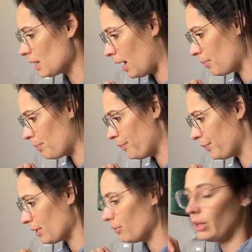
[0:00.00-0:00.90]

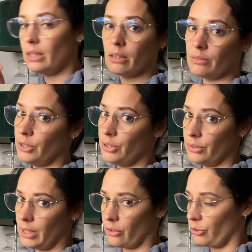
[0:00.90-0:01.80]
For any of you
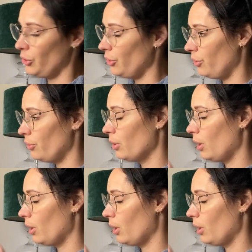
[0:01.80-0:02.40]
that are new,